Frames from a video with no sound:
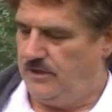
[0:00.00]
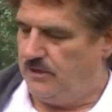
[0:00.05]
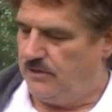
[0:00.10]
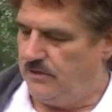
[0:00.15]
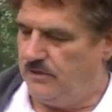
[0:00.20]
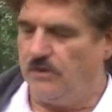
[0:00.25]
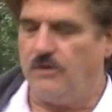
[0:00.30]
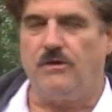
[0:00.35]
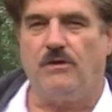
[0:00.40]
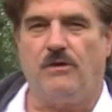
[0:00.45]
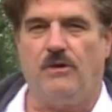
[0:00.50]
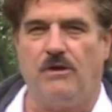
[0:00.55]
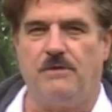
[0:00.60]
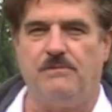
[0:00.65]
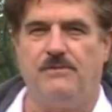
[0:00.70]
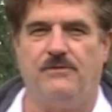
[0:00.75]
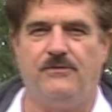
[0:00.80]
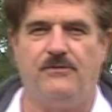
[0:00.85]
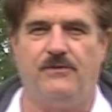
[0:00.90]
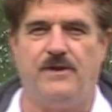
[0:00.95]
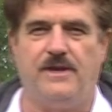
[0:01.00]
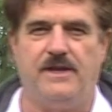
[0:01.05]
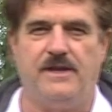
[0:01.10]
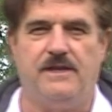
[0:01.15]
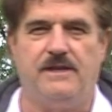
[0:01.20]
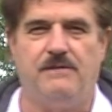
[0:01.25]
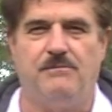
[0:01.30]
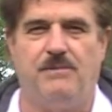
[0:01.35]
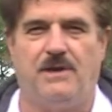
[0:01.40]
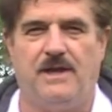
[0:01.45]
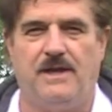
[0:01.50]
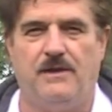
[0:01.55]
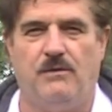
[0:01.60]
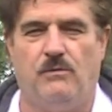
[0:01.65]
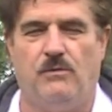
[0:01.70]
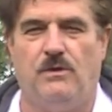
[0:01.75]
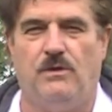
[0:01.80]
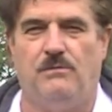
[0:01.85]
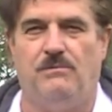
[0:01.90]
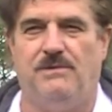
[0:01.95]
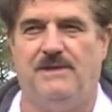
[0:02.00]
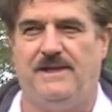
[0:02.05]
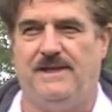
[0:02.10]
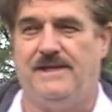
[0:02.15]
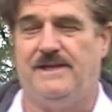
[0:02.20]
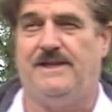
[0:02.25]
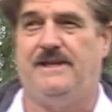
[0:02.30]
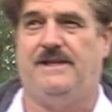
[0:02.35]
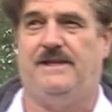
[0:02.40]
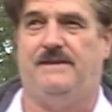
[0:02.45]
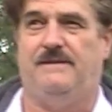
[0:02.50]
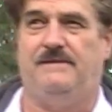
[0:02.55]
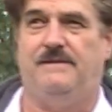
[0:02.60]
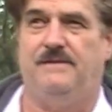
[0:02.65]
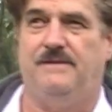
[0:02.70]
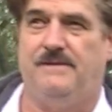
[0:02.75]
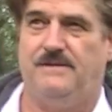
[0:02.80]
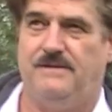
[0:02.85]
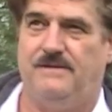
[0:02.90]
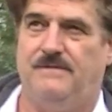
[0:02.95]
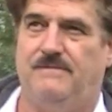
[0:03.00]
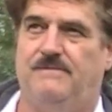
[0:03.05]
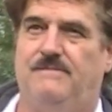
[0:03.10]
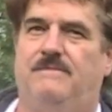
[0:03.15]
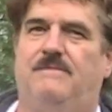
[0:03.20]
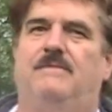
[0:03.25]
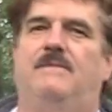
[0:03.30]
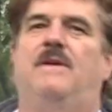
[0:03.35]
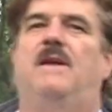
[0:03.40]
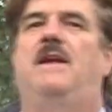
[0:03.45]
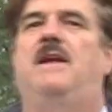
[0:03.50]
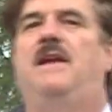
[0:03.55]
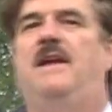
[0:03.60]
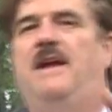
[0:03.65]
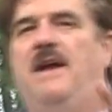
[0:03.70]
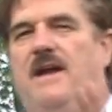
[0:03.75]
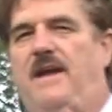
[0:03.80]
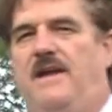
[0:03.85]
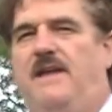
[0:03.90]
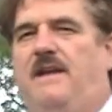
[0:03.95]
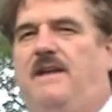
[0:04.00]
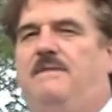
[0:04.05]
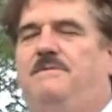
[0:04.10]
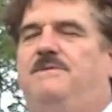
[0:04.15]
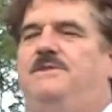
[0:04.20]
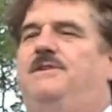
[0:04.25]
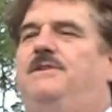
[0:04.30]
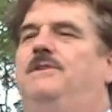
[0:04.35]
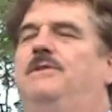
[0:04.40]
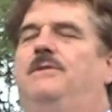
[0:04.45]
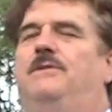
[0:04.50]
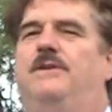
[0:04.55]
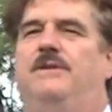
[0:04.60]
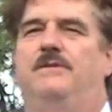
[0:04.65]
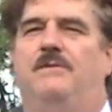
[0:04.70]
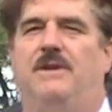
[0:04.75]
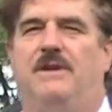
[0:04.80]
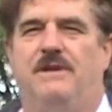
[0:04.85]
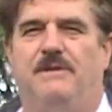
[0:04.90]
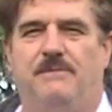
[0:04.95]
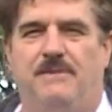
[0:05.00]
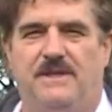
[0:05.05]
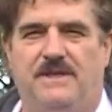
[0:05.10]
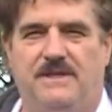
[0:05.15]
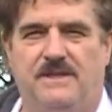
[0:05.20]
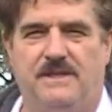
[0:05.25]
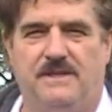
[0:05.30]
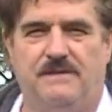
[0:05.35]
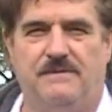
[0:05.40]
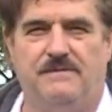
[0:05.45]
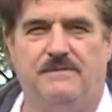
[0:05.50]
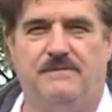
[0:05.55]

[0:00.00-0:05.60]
you go to Harbor Freight and buy a wool blanket? I absolutely recommend it.